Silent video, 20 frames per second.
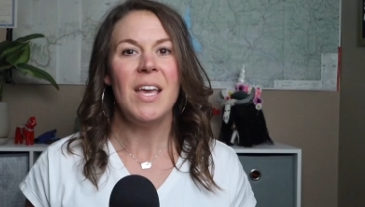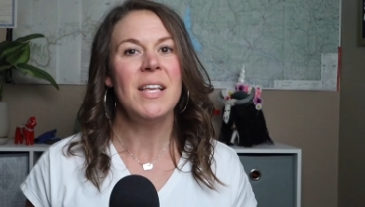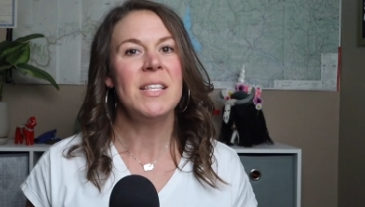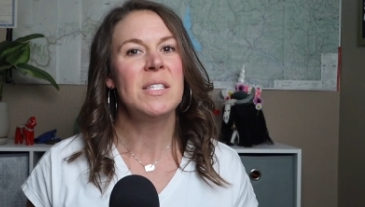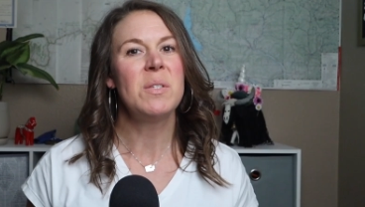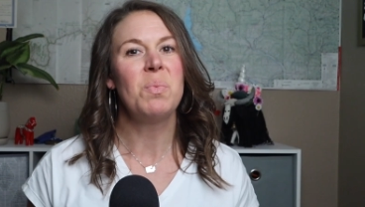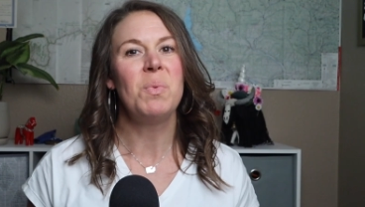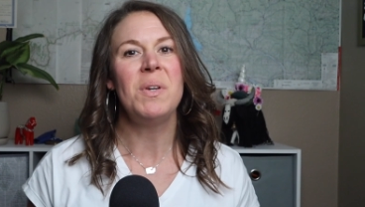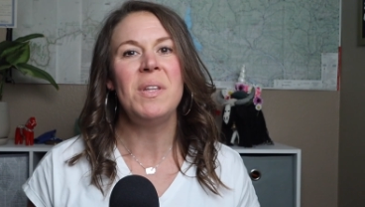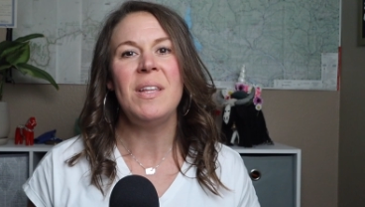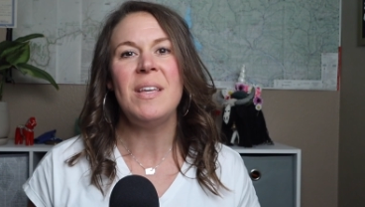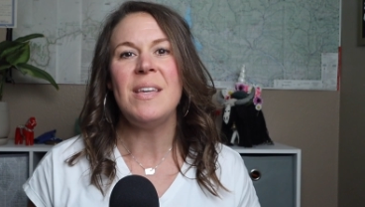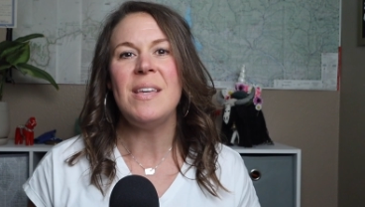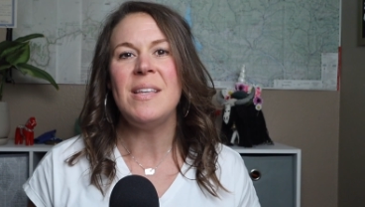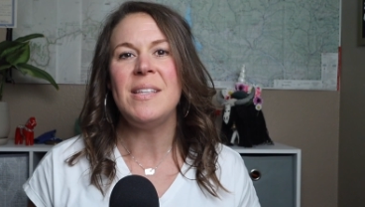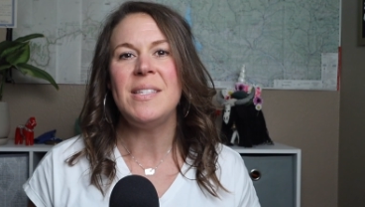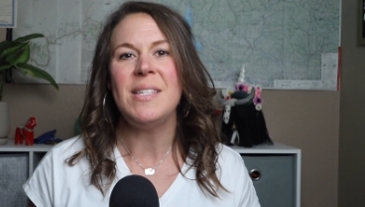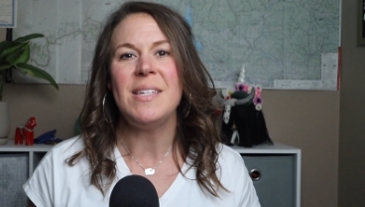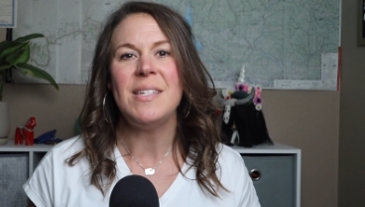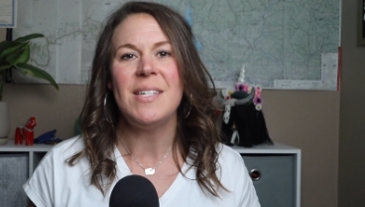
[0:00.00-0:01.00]
It's really
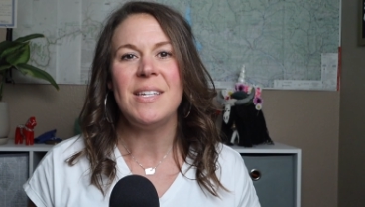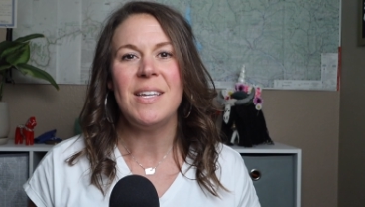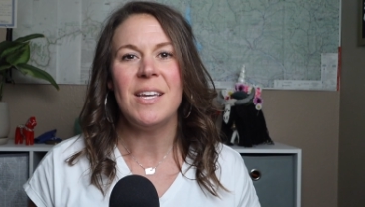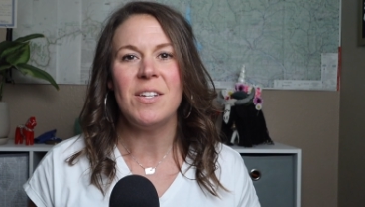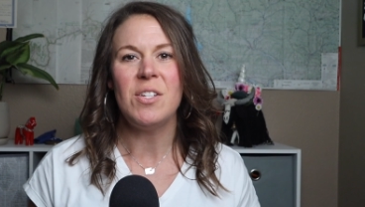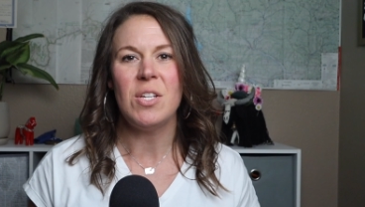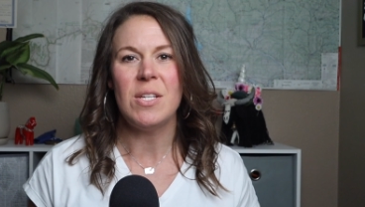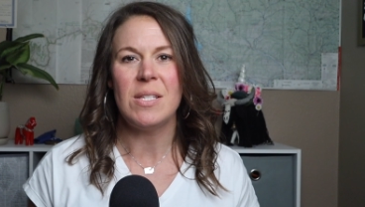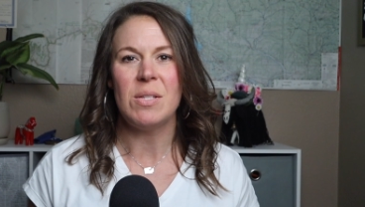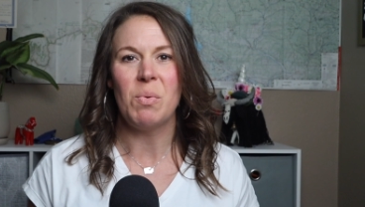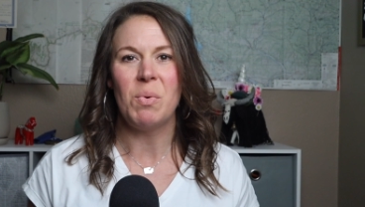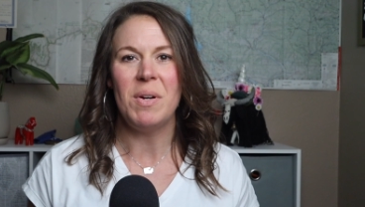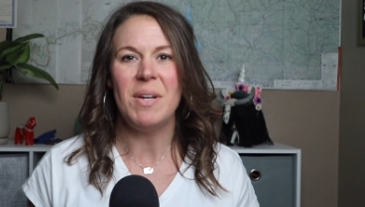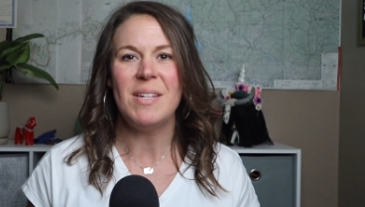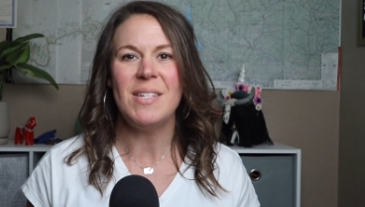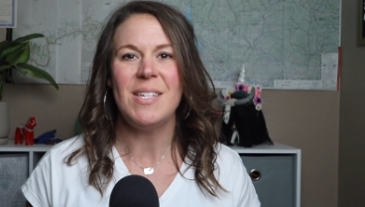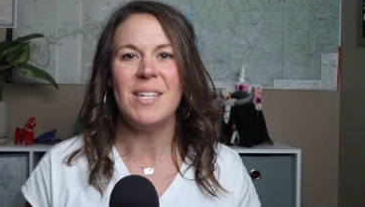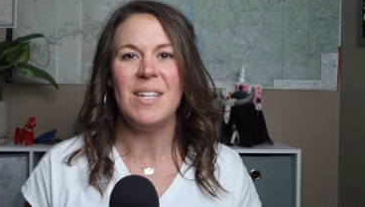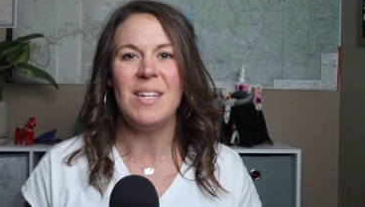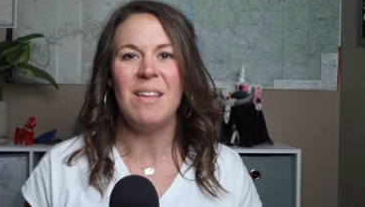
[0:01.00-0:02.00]
easy to get
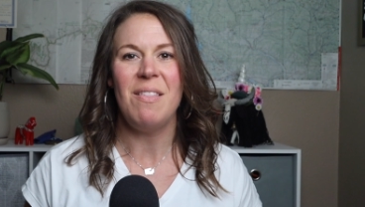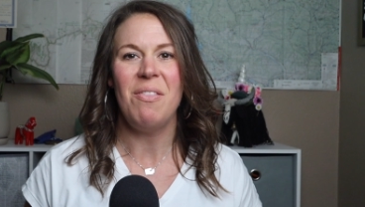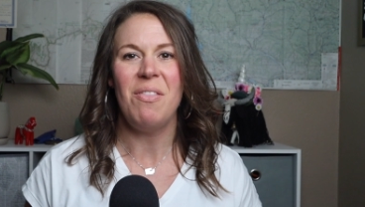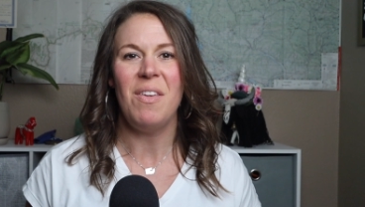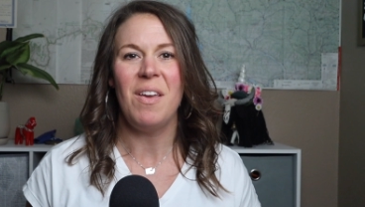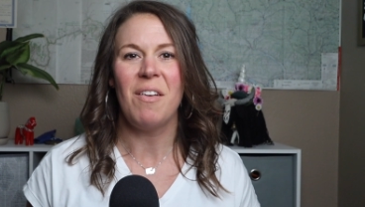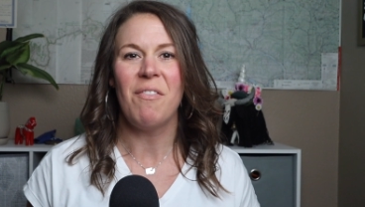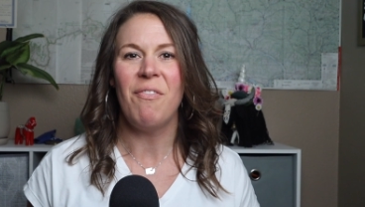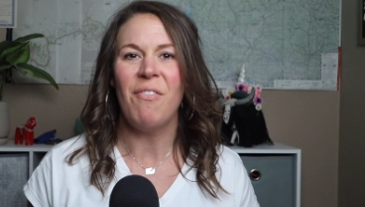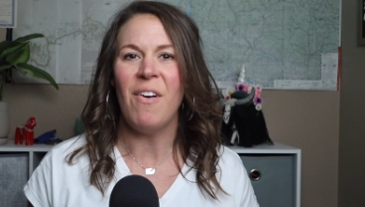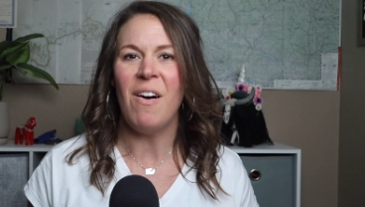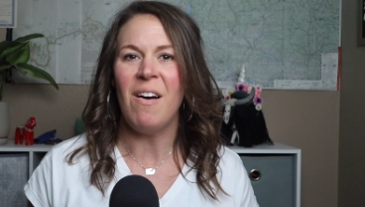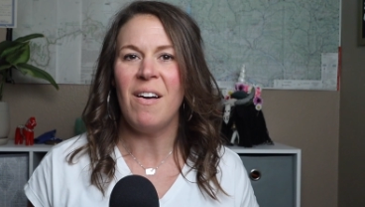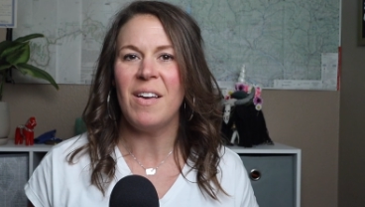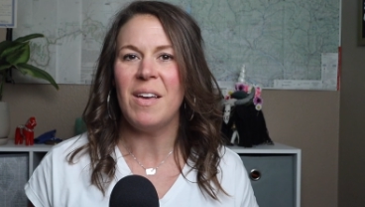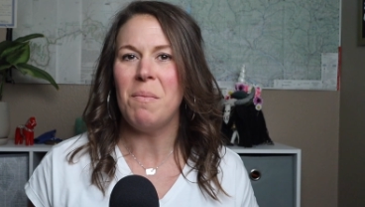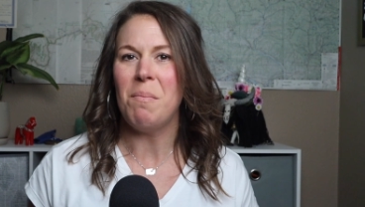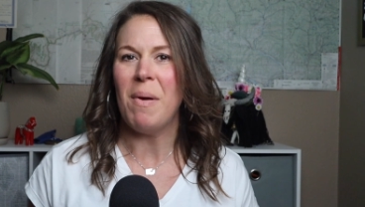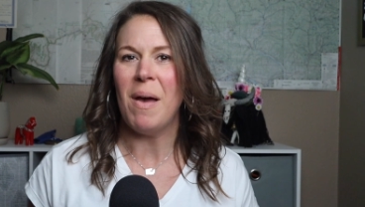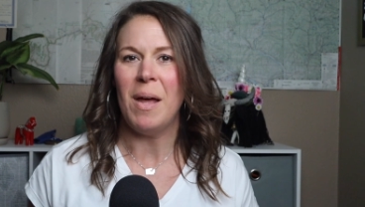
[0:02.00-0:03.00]
disoriented in thick
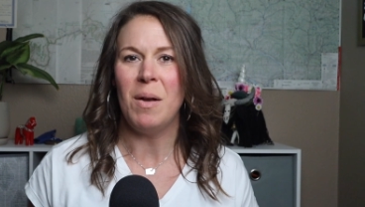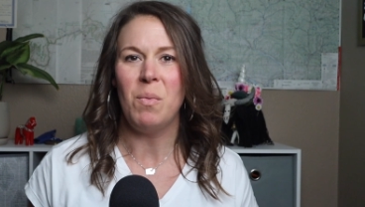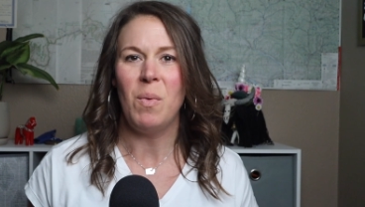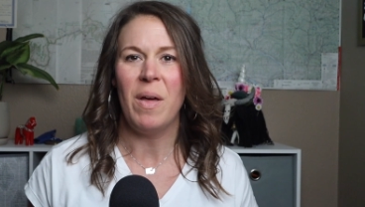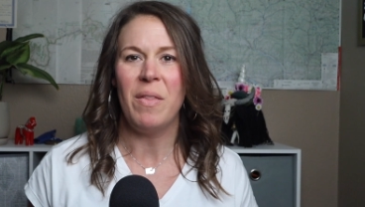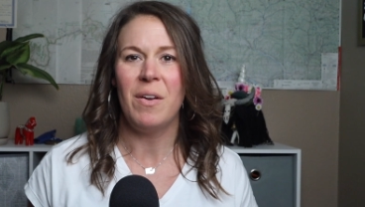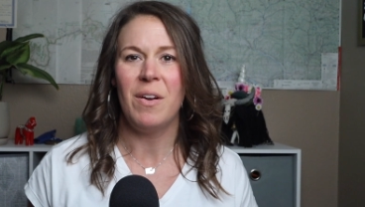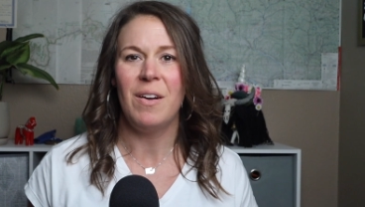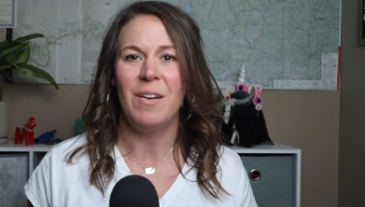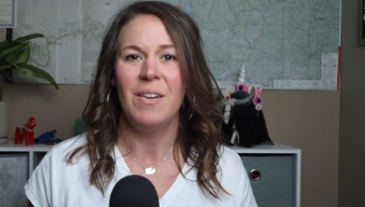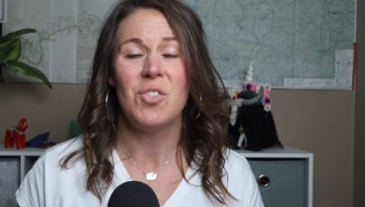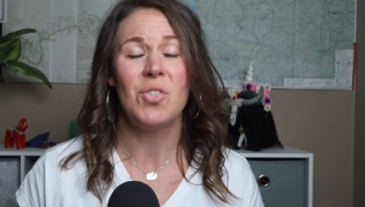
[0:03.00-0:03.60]
fog and bad weather.